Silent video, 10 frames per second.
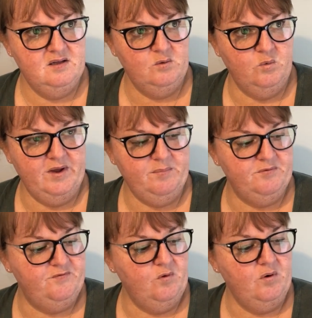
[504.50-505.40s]
week
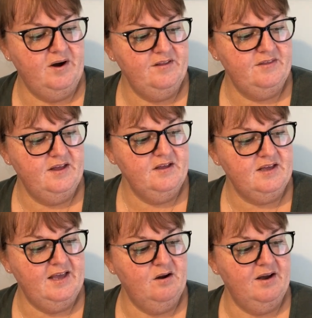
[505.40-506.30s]
before, I think,
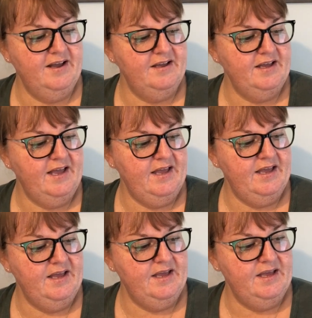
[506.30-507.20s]
and I
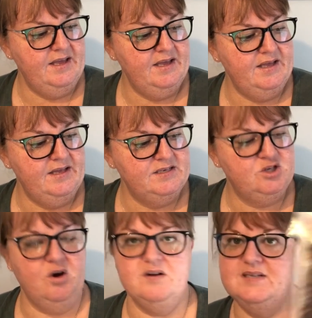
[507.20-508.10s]
had
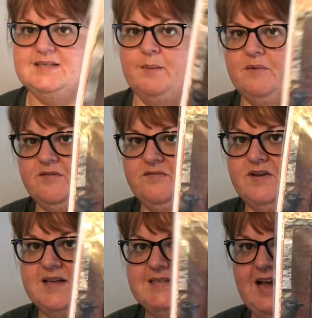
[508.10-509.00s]
got some of
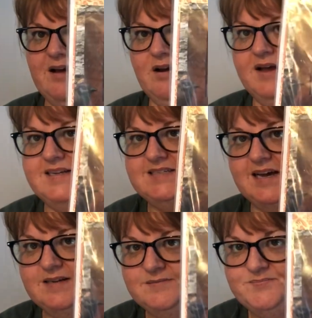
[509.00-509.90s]
his outline
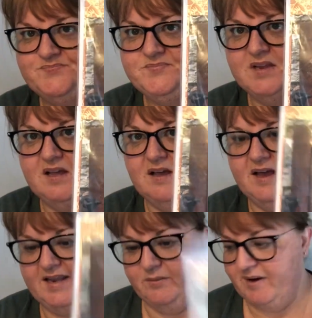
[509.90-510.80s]
done.
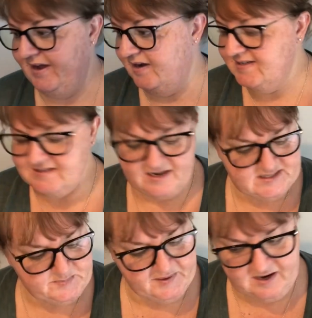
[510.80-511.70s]
Anyway, I decided
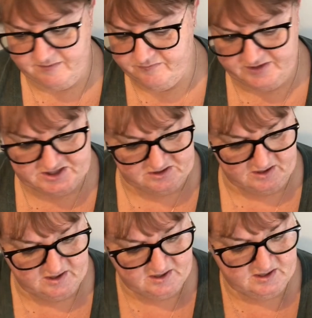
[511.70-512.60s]
to pick up
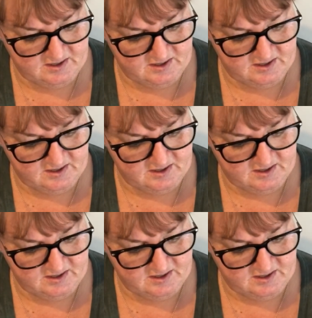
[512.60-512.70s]
Frederick,